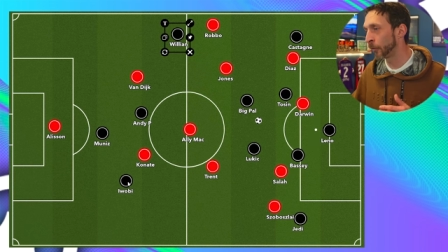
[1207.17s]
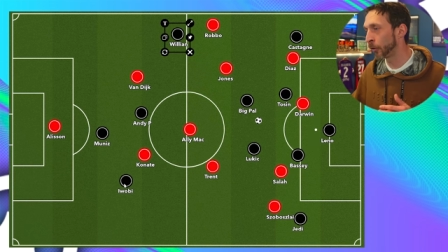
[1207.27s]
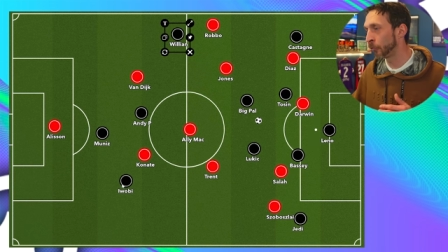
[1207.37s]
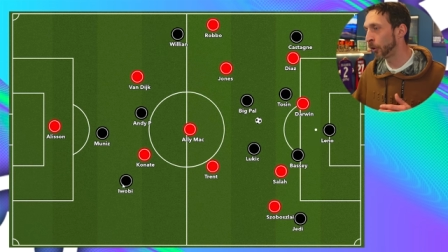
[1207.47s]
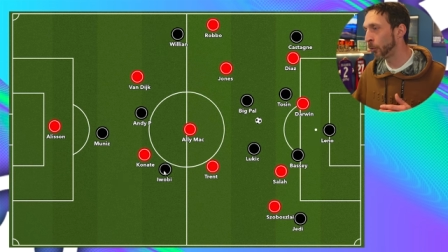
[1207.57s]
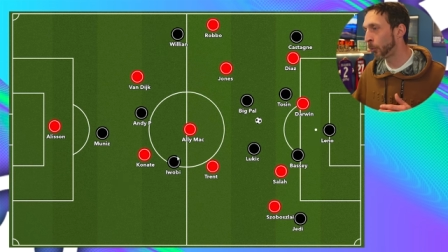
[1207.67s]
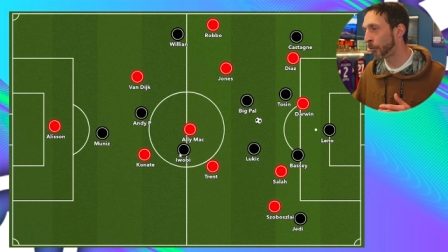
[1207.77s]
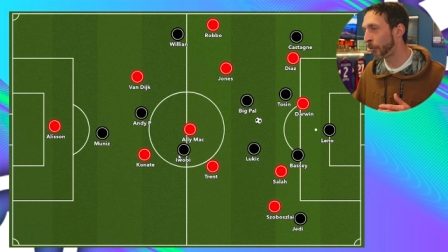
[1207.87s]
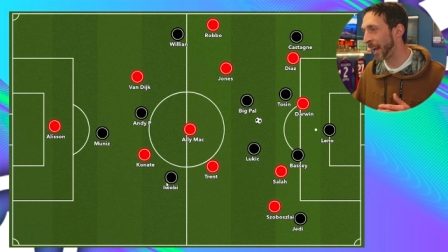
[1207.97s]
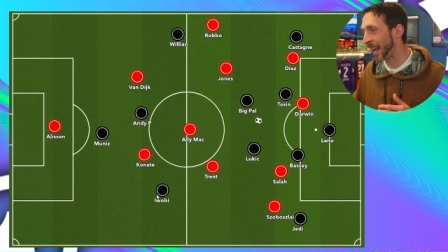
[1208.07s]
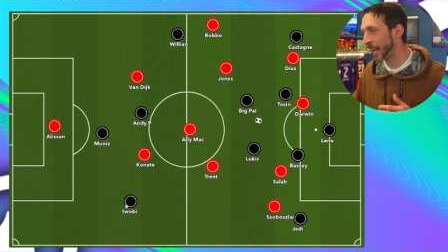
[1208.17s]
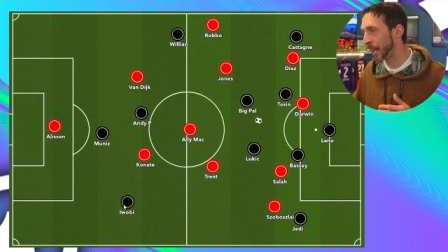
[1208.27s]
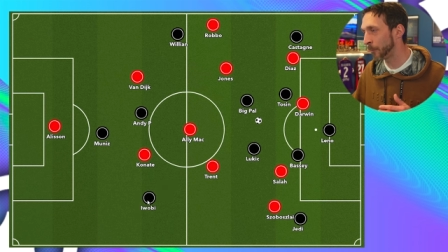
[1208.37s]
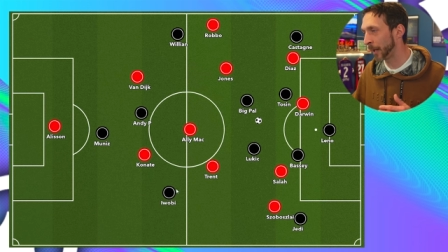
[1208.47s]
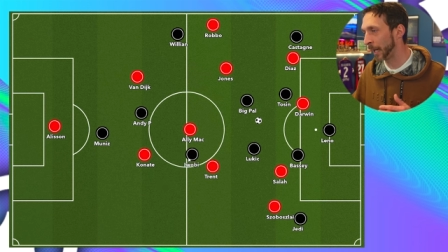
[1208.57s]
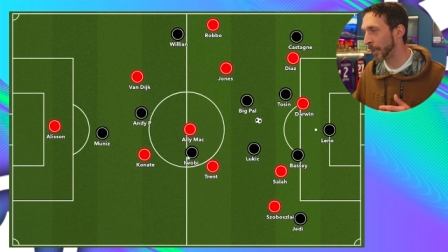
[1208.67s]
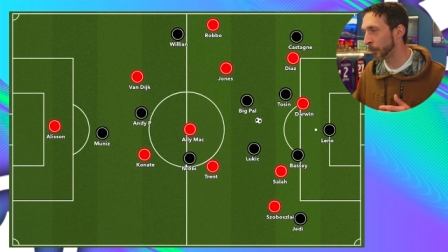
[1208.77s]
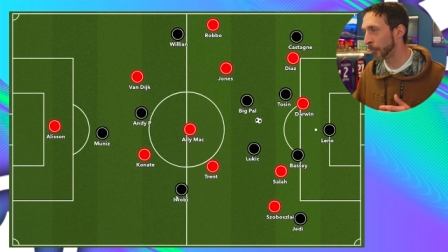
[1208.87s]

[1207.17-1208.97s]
they've got real threat in behind